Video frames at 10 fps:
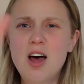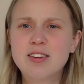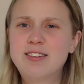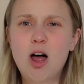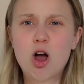
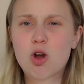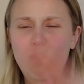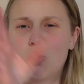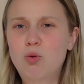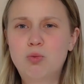
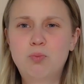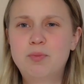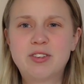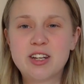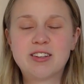circle
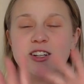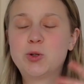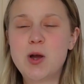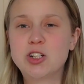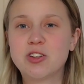
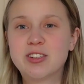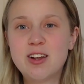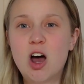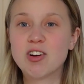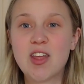situation
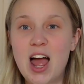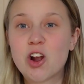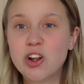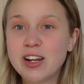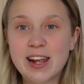scenario that I
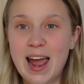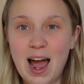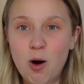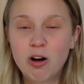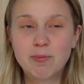couldn't get
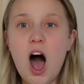out of.